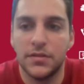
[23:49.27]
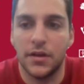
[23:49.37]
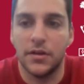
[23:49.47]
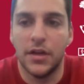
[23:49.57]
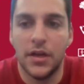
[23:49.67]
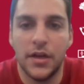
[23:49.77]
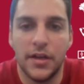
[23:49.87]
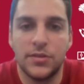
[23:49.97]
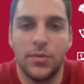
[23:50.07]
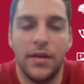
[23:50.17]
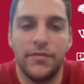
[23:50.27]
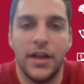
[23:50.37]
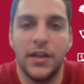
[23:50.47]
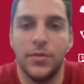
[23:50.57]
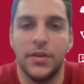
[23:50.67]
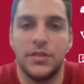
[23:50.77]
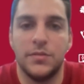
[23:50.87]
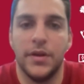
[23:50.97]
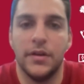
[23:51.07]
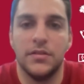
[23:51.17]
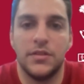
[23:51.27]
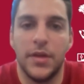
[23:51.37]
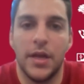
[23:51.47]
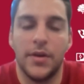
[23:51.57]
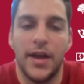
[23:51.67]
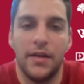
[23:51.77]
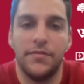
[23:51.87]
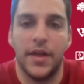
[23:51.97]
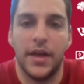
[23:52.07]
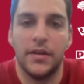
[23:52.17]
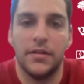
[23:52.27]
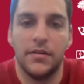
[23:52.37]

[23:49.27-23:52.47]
So it's quite valuable experience to be able to have that.